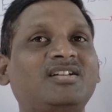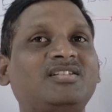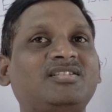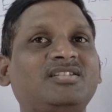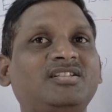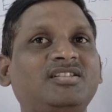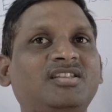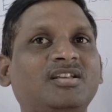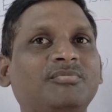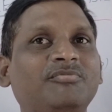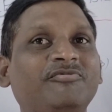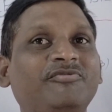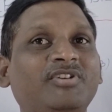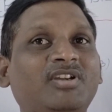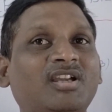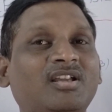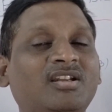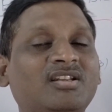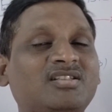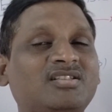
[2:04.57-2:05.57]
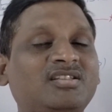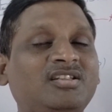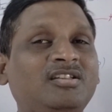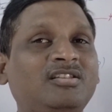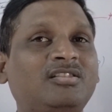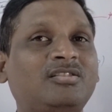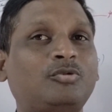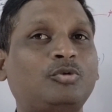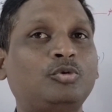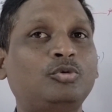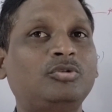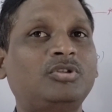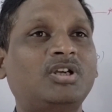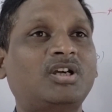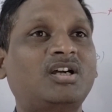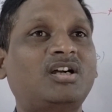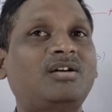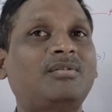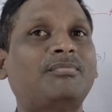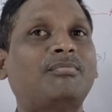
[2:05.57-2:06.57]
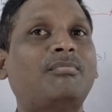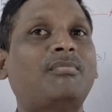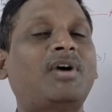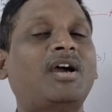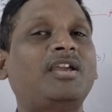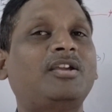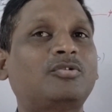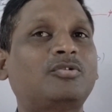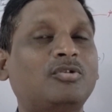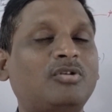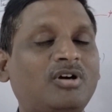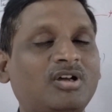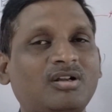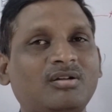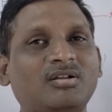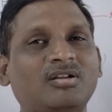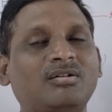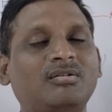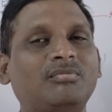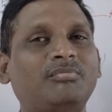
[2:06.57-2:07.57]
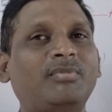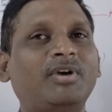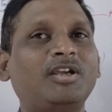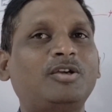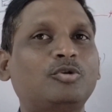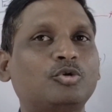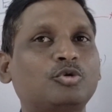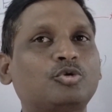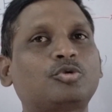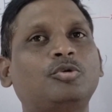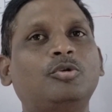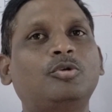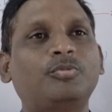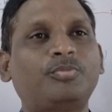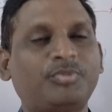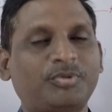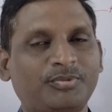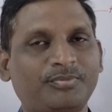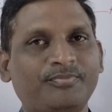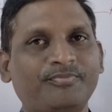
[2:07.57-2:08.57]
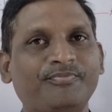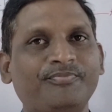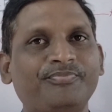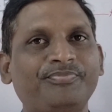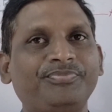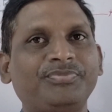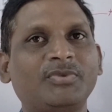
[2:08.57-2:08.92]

we cannot see them, we can see through the microscope.